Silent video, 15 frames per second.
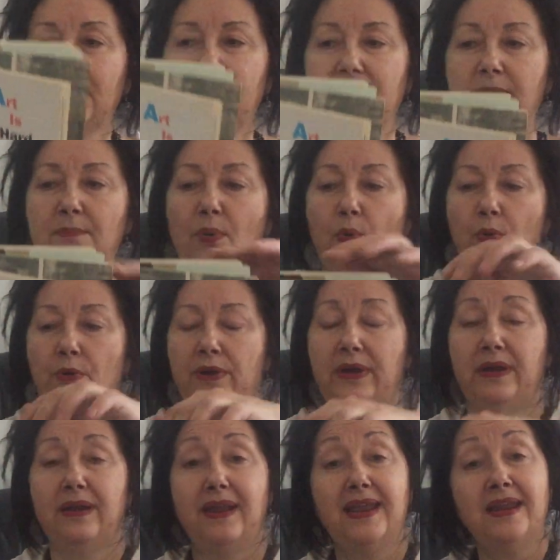what's
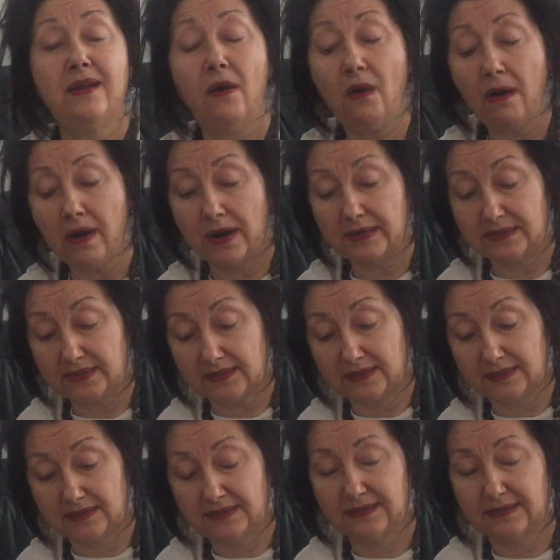important in art.